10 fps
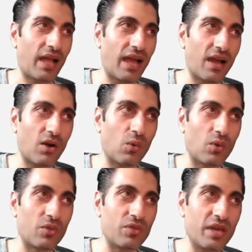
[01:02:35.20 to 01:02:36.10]
how
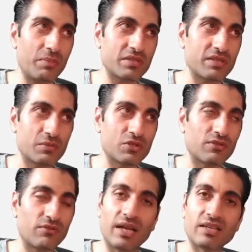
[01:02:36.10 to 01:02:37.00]
their perception
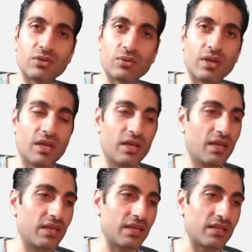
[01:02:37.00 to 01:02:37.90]
of value
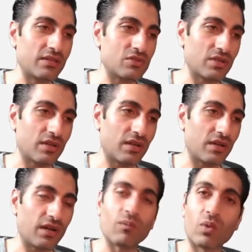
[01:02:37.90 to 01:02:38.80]
is,
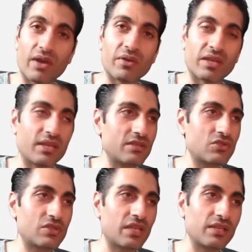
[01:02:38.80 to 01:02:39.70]
and where it
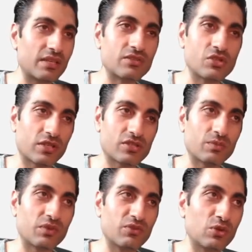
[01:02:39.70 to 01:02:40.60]
is in conjunction
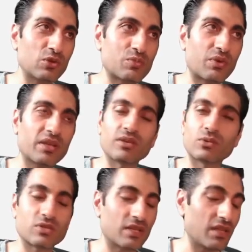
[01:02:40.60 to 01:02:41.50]
with yours. Bring it
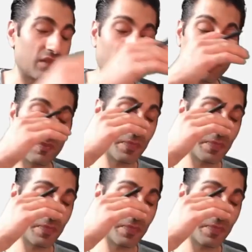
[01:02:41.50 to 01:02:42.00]
all together.